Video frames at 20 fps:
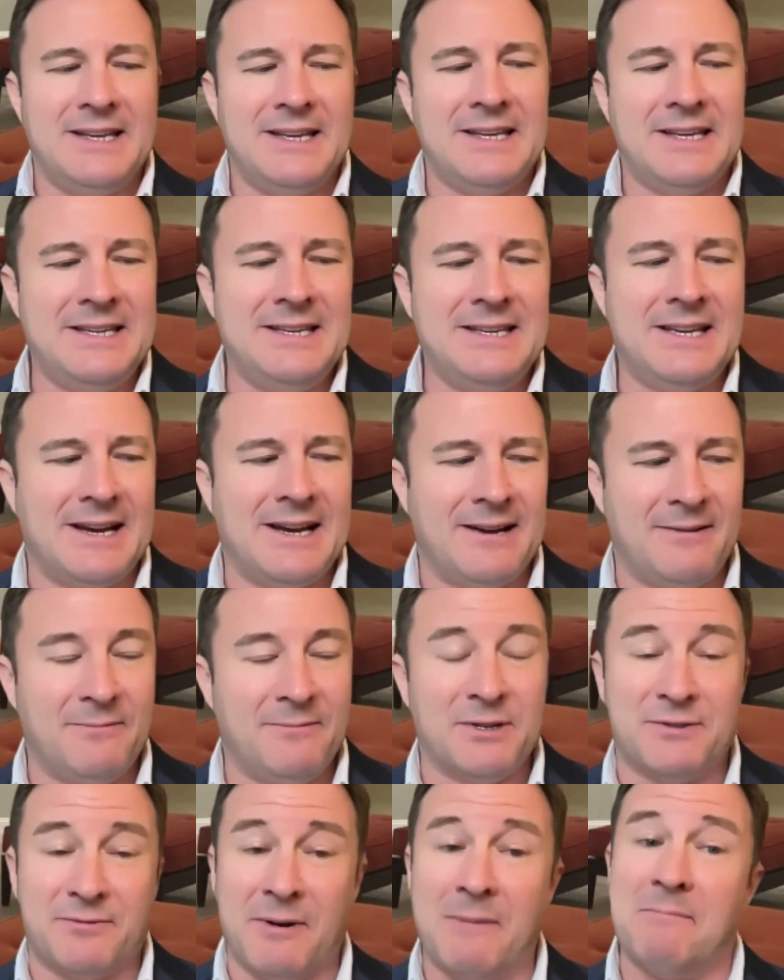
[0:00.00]
He
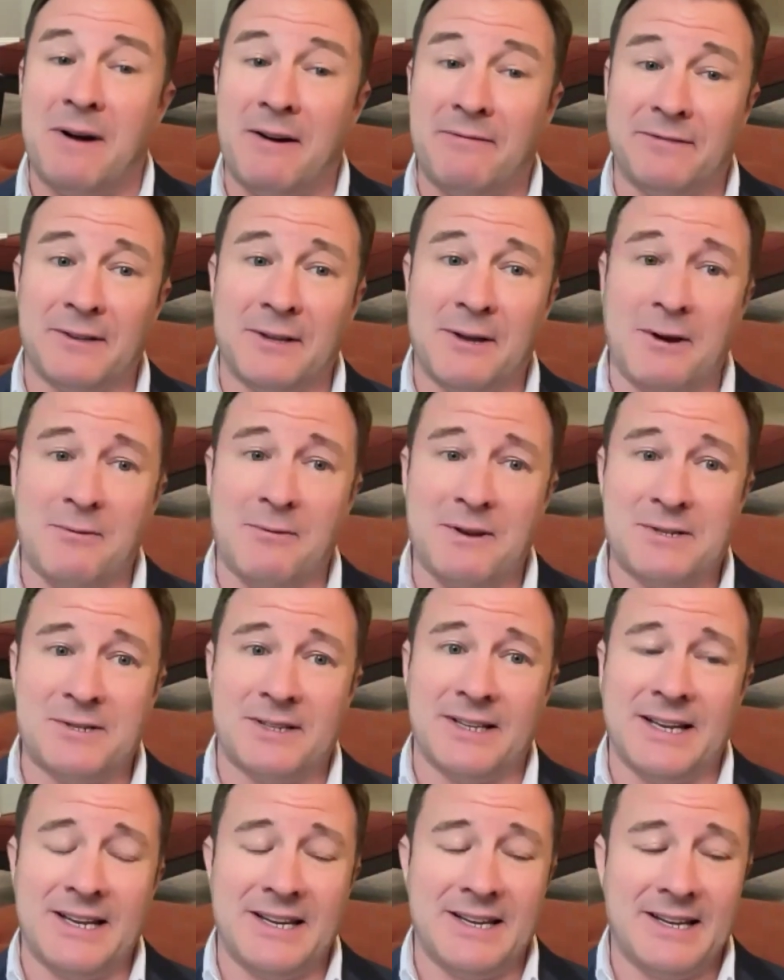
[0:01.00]
was from Buffalo
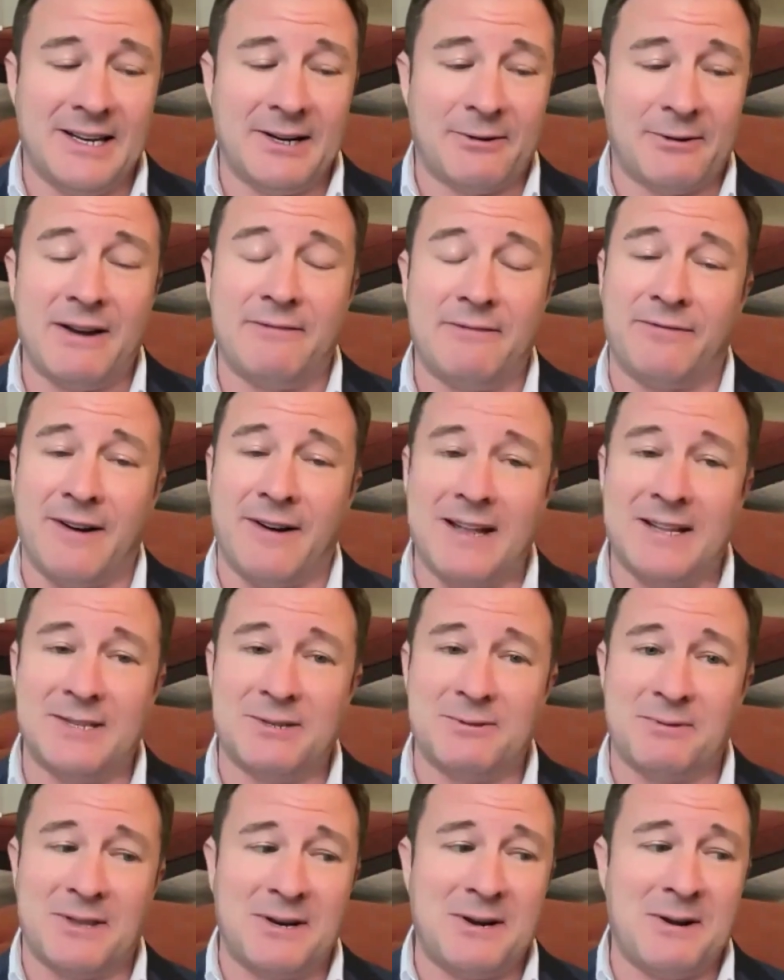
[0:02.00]
originally and great
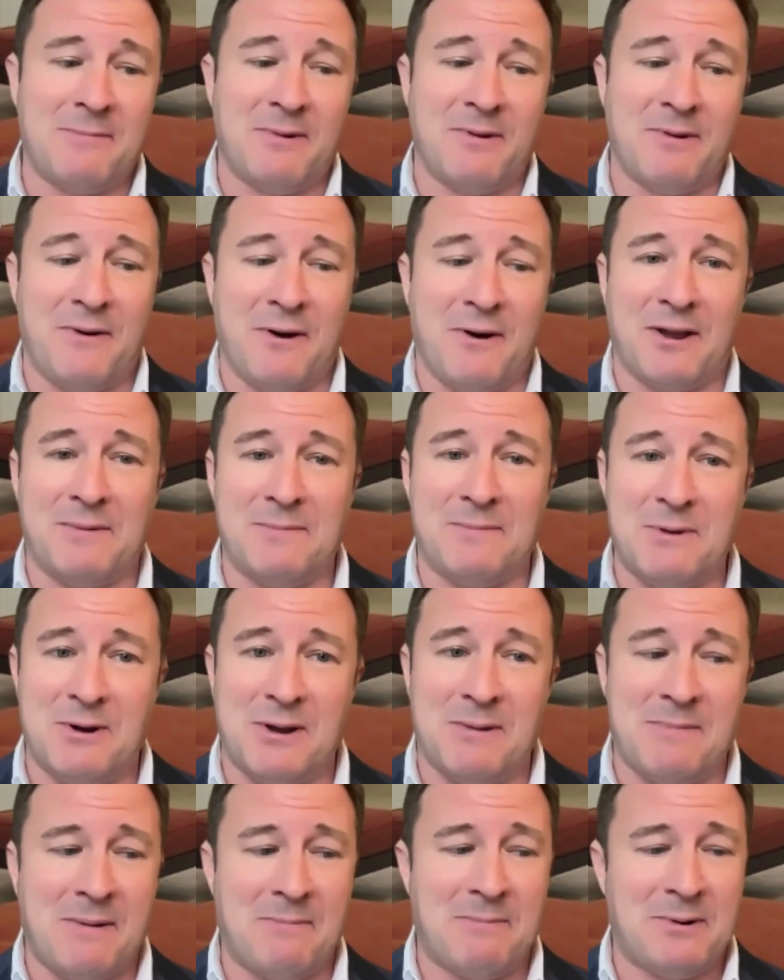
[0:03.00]
friends with a number of our
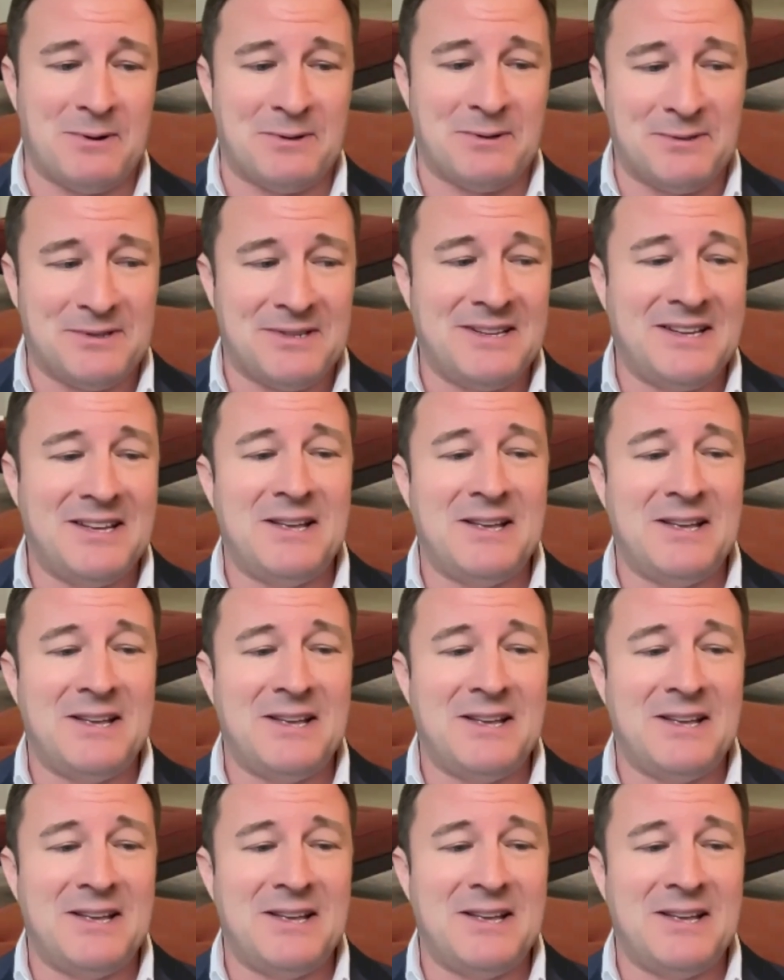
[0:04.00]
community members.